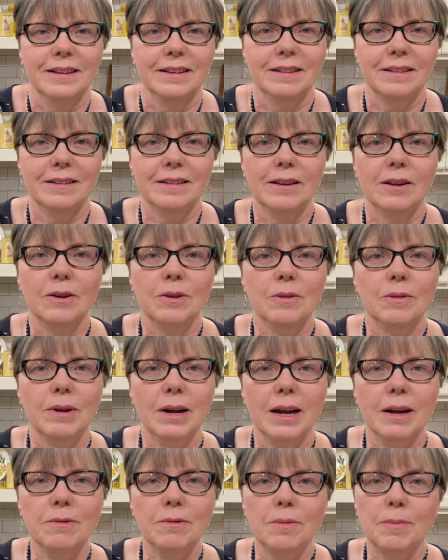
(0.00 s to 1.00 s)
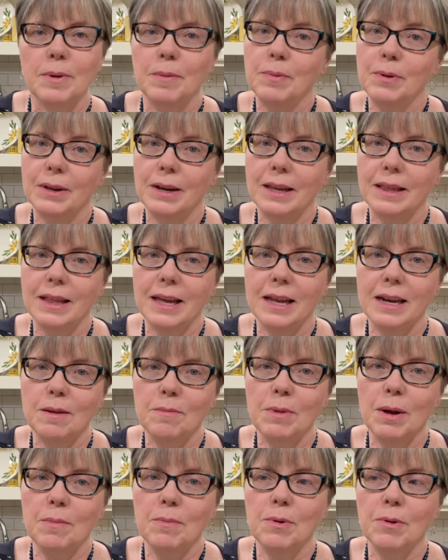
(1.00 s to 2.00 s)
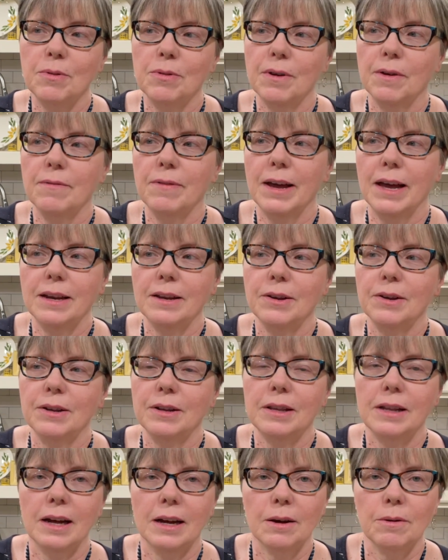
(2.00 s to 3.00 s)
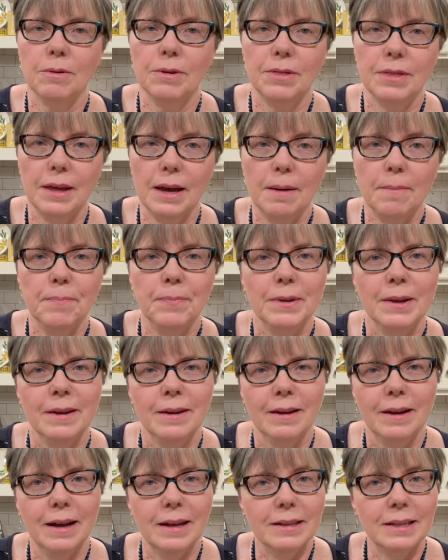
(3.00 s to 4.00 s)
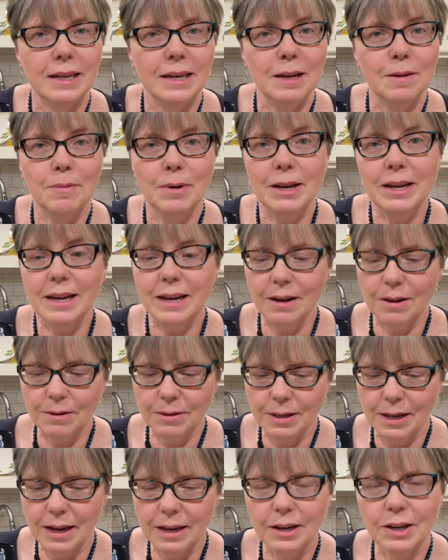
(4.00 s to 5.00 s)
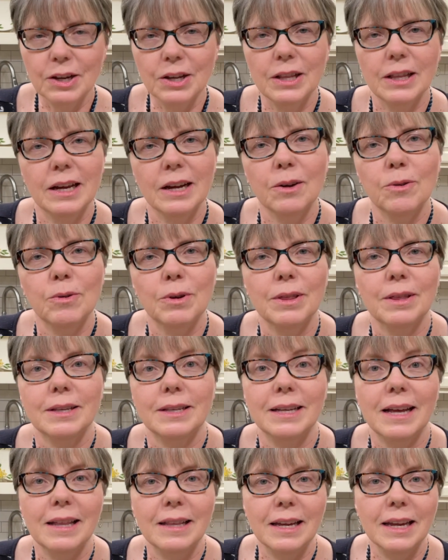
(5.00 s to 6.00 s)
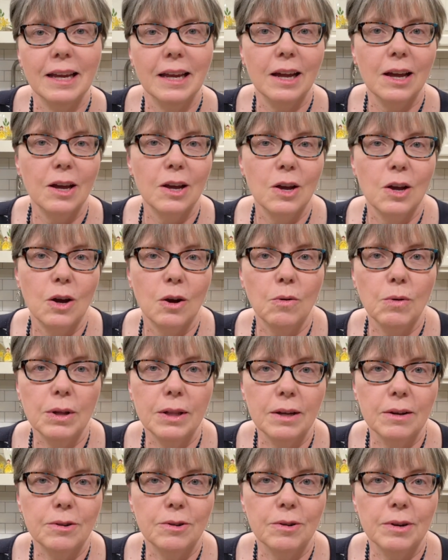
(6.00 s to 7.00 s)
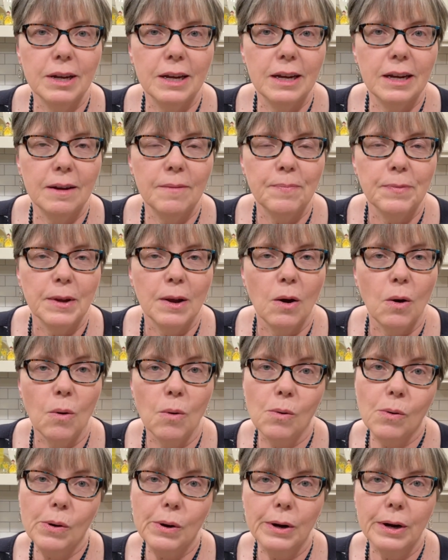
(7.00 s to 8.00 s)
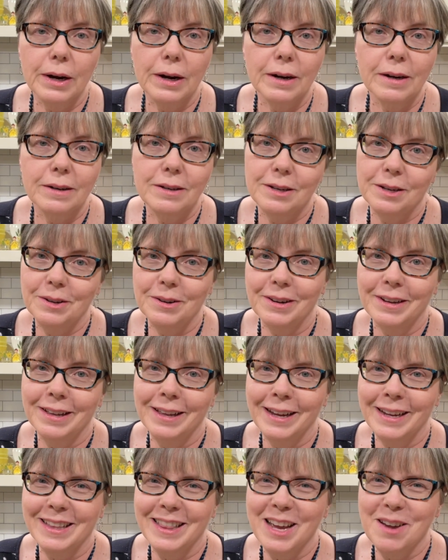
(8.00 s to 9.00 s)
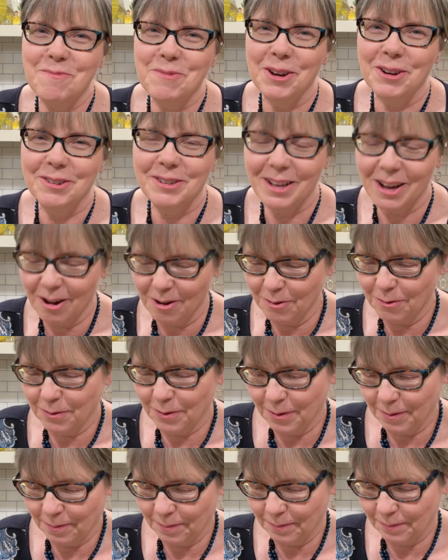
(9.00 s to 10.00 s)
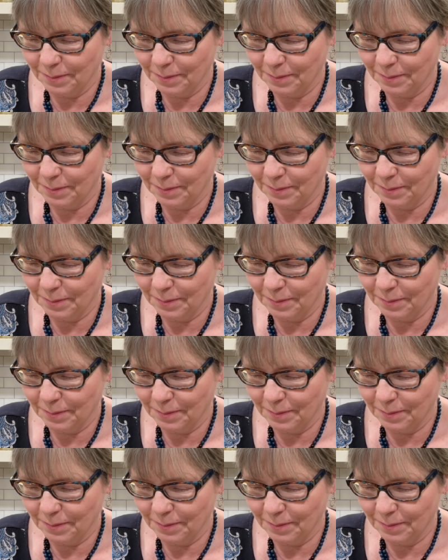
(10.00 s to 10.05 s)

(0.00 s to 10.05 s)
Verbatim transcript: So I will be putting that in my booth. I've had good luck with them. Has anybody else had good luck with selling willow tree or do you collect them yourself?